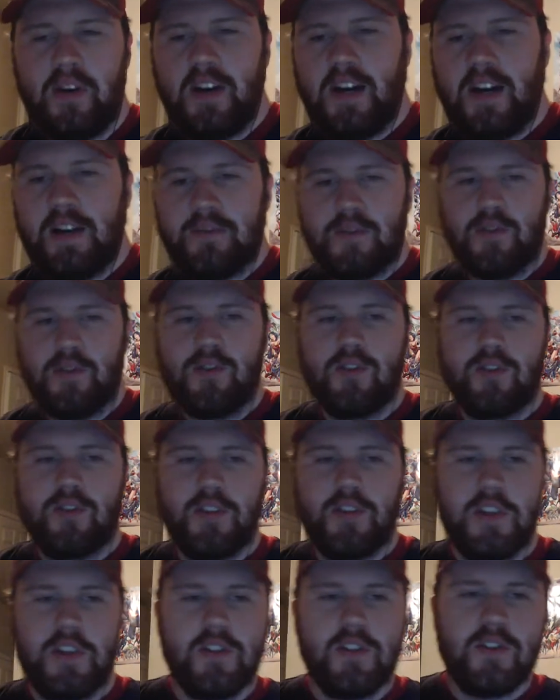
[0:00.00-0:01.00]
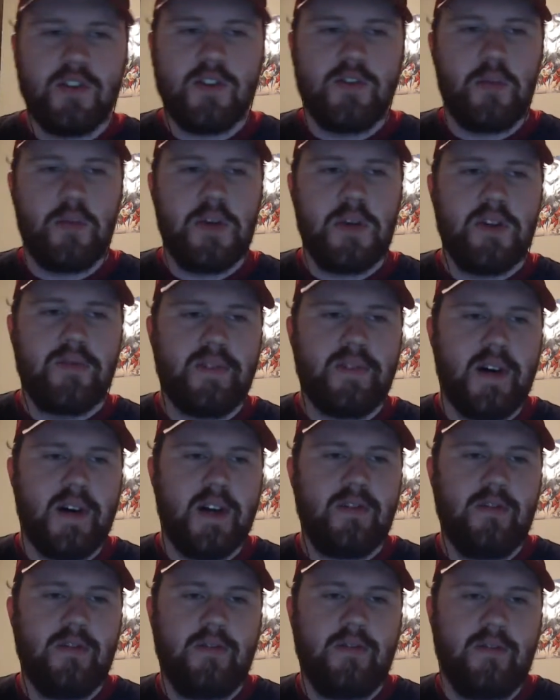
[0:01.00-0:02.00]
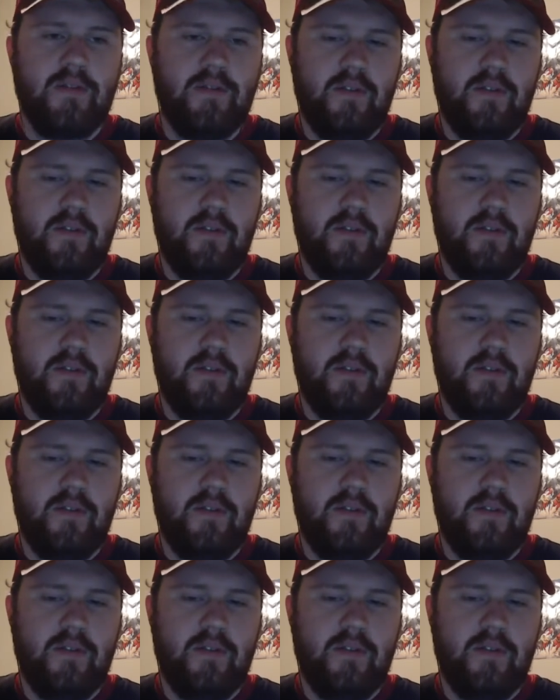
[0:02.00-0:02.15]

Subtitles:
after learning he's going to be a father.